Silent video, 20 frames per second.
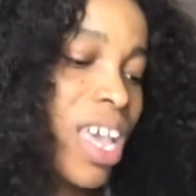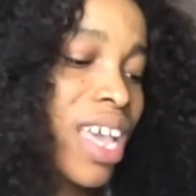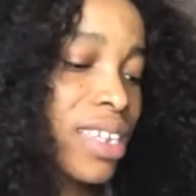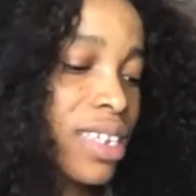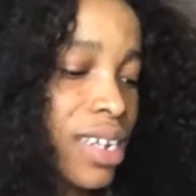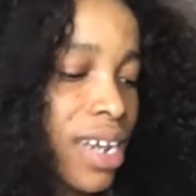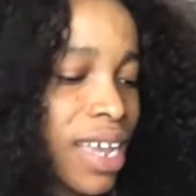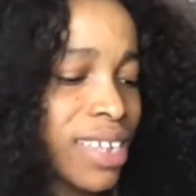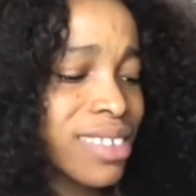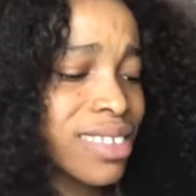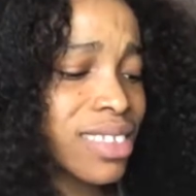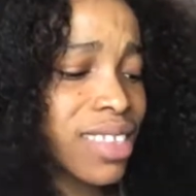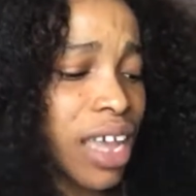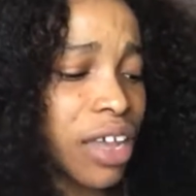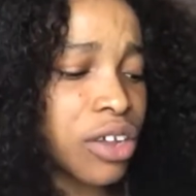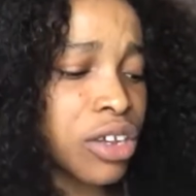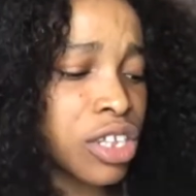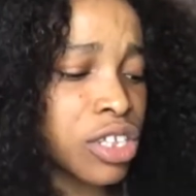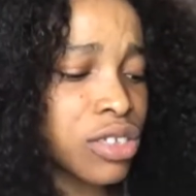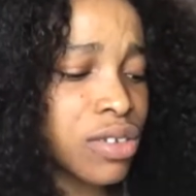The next thing that
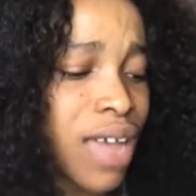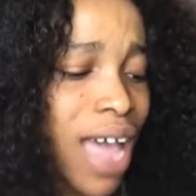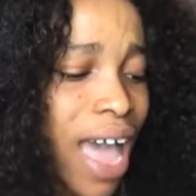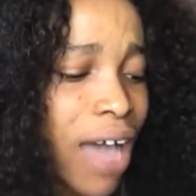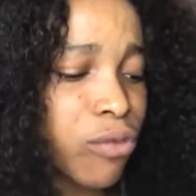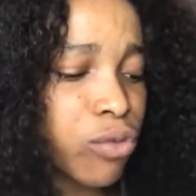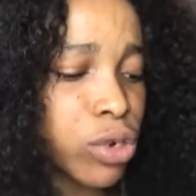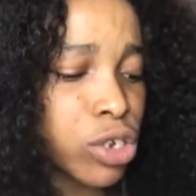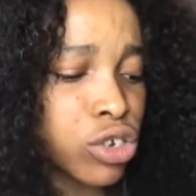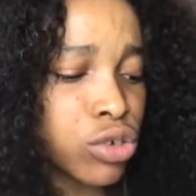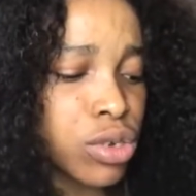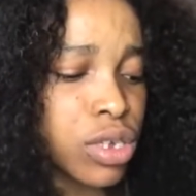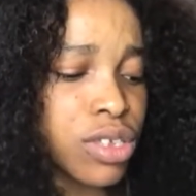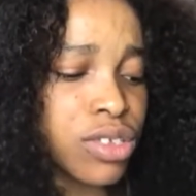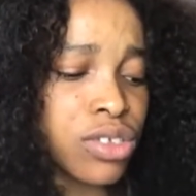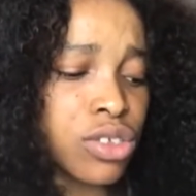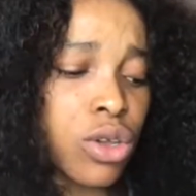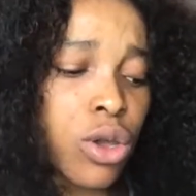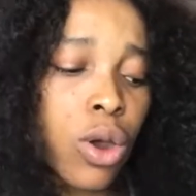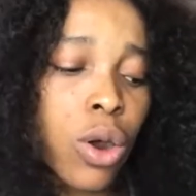you need to have with you
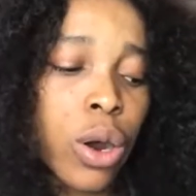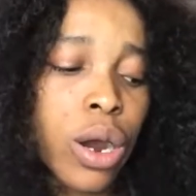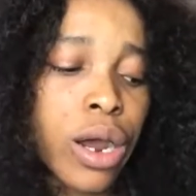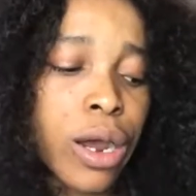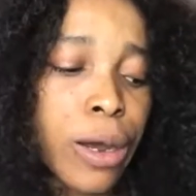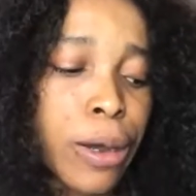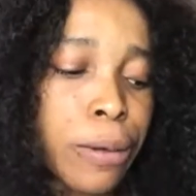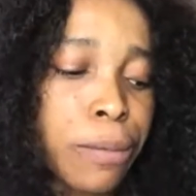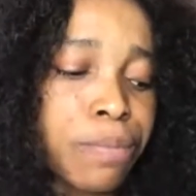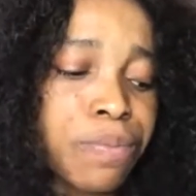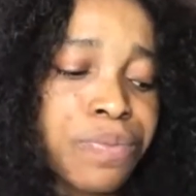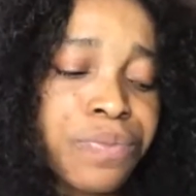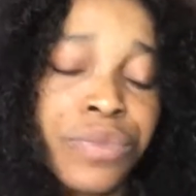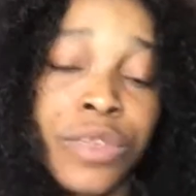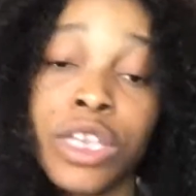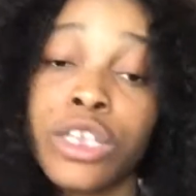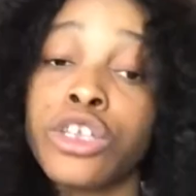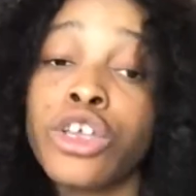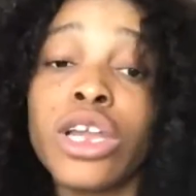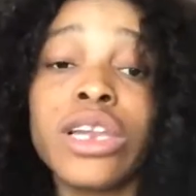is your
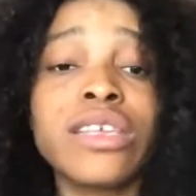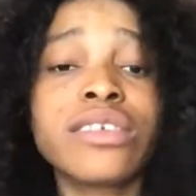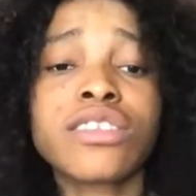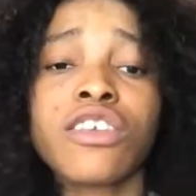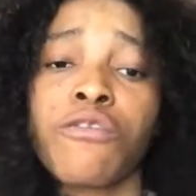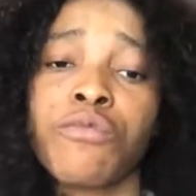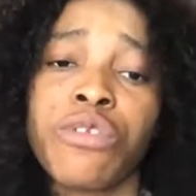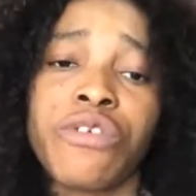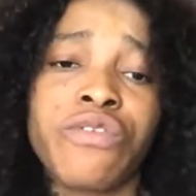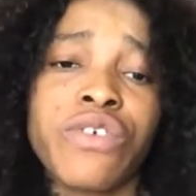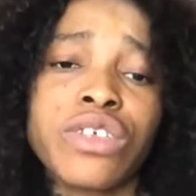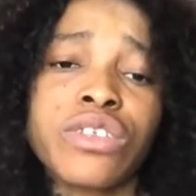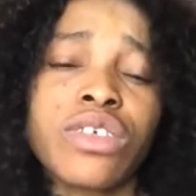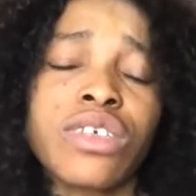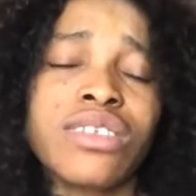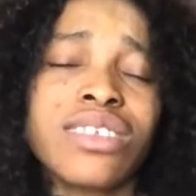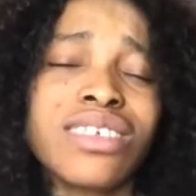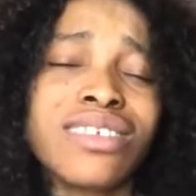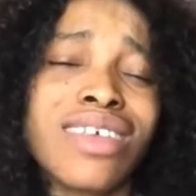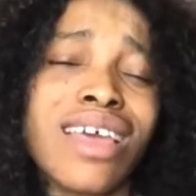list of
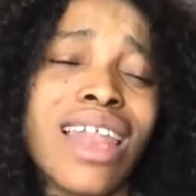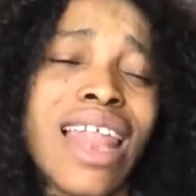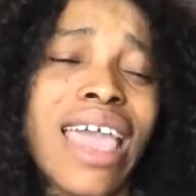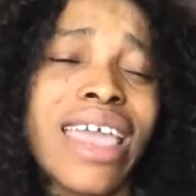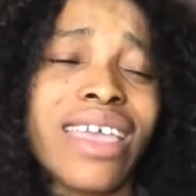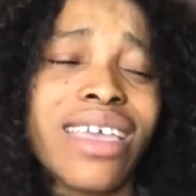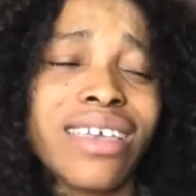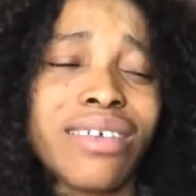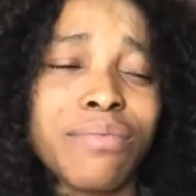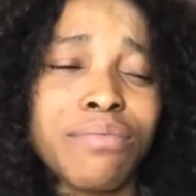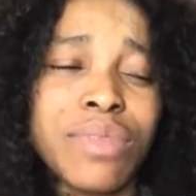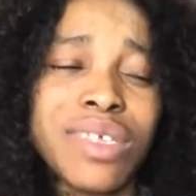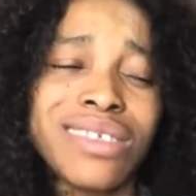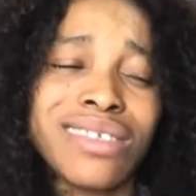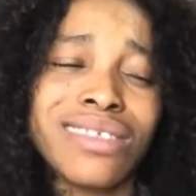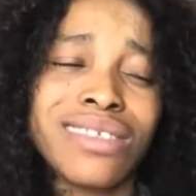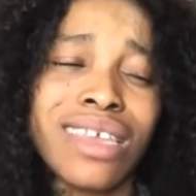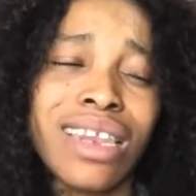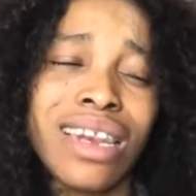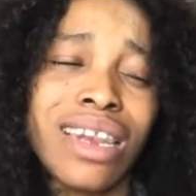professors. These are like
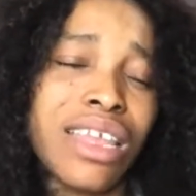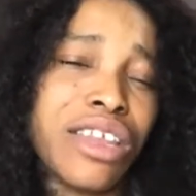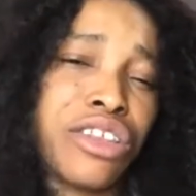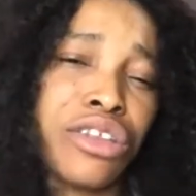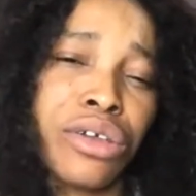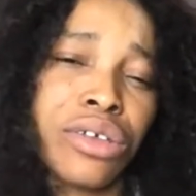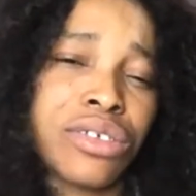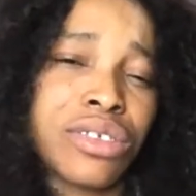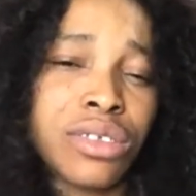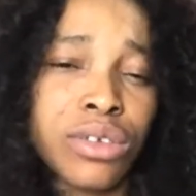miscellaneous.